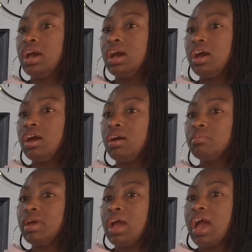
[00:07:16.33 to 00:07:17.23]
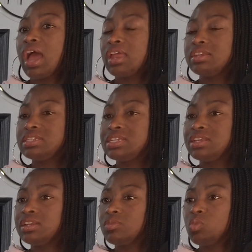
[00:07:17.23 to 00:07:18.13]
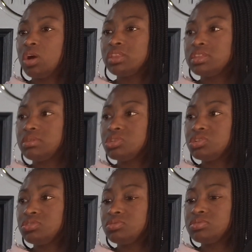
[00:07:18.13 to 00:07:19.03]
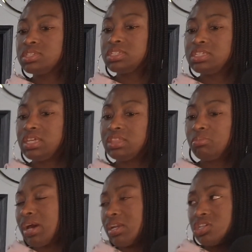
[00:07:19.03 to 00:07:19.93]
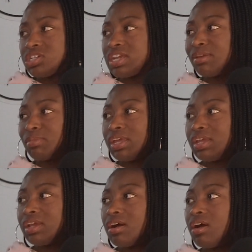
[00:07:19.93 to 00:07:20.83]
I didn't want them to see the body shaming.